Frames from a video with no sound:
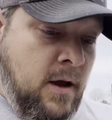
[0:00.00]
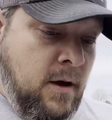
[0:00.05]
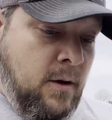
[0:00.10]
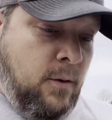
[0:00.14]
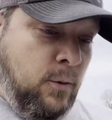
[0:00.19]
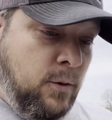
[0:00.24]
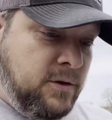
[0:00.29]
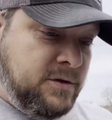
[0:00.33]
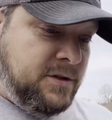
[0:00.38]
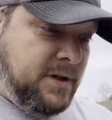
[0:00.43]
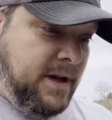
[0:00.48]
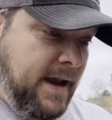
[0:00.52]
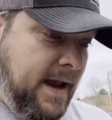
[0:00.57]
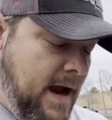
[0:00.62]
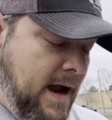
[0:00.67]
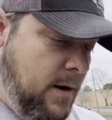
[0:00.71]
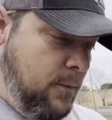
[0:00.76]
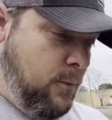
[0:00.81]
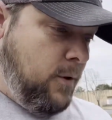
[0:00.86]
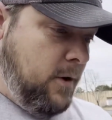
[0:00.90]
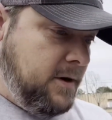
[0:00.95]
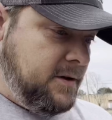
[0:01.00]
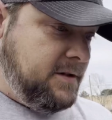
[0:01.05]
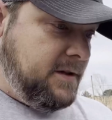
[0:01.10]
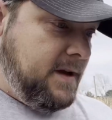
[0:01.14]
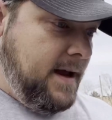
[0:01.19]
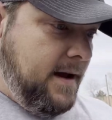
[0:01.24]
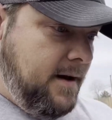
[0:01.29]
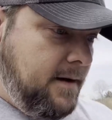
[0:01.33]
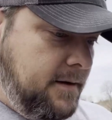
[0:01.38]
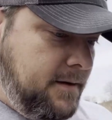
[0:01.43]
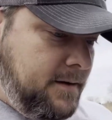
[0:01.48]
we'll see how it works
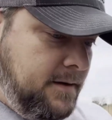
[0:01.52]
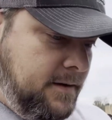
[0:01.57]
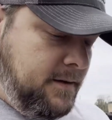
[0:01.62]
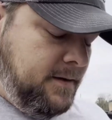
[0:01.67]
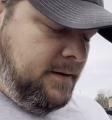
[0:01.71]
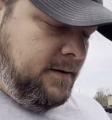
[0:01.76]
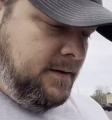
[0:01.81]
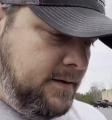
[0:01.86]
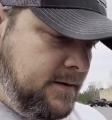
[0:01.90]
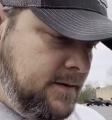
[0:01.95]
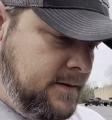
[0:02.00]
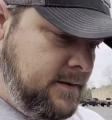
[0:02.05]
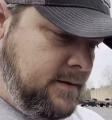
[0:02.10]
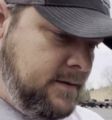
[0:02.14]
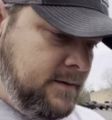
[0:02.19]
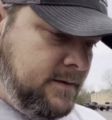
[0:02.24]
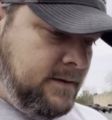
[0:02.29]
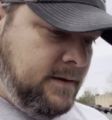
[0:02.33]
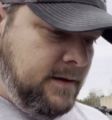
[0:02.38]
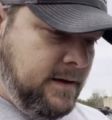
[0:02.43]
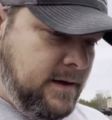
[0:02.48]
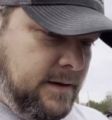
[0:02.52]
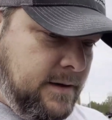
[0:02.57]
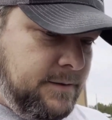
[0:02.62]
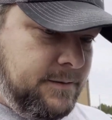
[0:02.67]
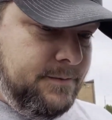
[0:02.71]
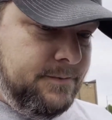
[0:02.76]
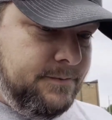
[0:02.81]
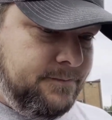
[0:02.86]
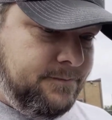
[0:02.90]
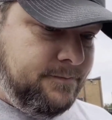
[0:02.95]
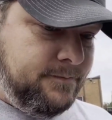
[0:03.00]
out. You know,
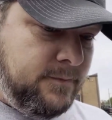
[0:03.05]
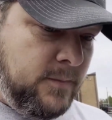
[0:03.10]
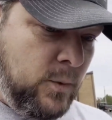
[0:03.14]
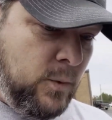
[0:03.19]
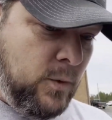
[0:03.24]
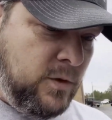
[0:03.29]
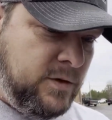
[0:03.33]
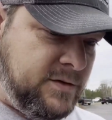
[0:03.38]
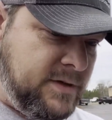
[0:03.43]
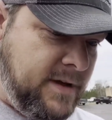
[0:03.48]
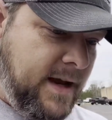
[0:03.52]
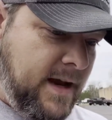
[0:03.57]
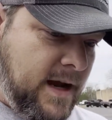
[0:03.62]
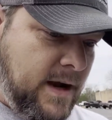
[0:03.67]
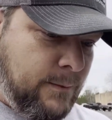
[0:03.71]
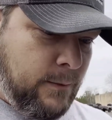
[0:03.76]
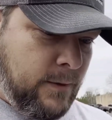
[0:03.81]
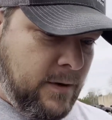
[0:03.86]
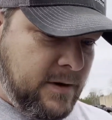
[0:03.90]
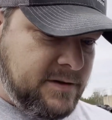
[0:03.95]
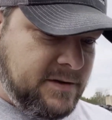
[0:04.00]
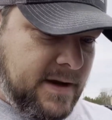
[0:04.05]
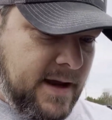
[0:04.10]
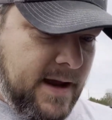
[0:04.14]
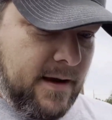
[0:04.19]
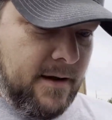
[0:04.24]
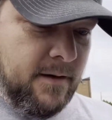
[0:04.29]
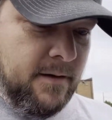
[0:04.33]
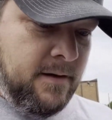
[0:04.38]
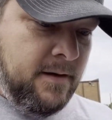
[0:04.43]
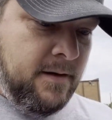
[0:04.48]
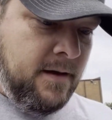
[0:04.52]
we'll see how it works out.
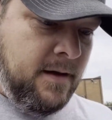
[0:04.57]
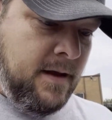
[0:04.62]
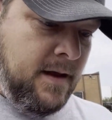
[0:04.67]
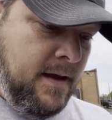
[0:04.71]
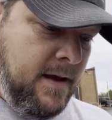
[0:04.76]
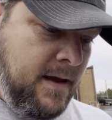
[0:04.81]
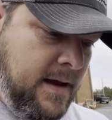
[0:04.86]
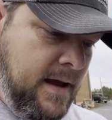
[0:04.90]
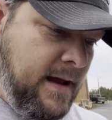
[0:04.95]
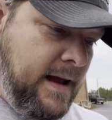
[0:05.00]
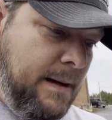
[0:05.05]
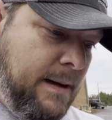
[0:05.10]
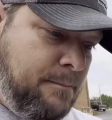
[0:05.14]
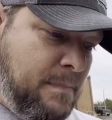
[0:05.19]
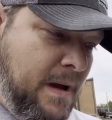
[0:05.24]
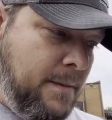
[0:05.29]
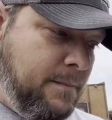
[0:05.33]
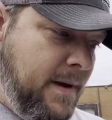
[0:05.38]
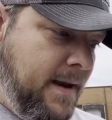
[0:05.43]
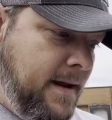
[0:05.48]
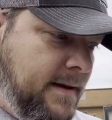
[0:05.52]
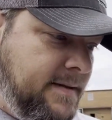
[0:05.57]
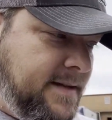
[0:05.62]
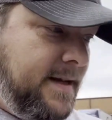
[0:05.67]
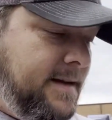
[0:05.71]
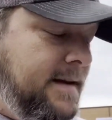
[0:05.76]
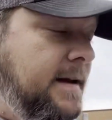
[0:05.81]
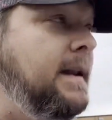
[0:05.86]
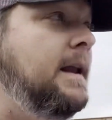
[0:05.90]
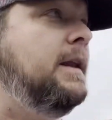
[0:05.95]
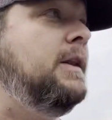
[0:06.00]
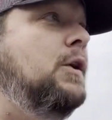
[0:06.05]
I might be sitting
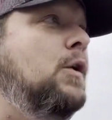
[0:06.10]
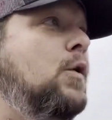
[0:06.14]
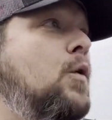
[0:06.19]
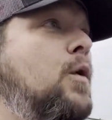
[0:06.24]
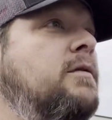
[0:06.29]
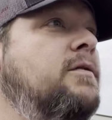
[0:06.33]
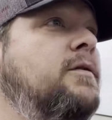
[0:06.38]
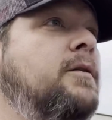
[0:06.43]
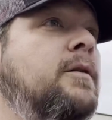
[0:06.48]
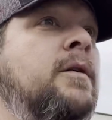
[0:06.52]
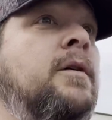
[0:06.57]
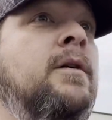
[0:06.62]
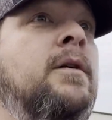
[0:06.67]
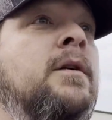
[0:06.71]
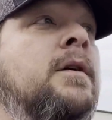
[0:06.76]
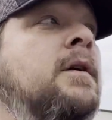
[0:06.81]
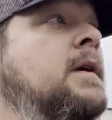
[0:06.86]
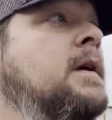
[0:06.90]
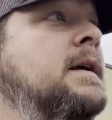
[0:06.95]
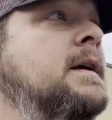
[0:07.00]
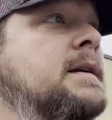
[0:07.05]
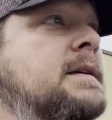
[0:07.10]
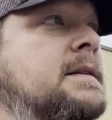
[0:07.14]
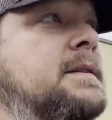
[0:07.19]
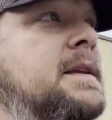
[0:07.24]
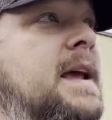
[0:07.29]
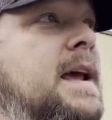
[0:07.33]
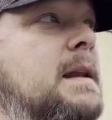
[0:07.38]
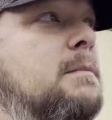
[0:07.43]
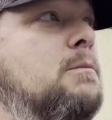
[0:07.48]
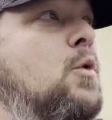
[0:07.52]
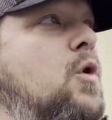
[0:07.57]
in the door for
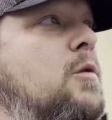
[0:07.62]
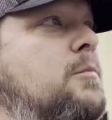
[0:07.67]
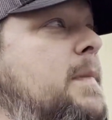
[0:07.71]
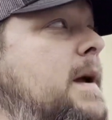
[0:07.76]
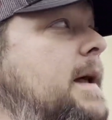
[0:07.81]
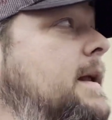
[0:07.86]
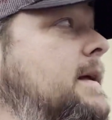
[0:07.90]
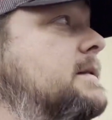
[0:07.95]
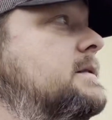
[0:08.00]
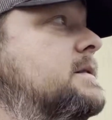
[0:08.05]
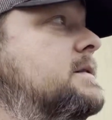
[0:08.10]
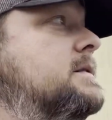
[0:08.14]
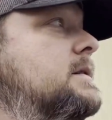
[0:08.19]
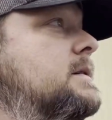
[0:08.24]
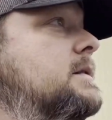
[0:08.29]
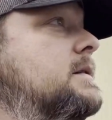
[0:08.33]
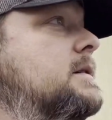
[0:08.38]
10 more minutes,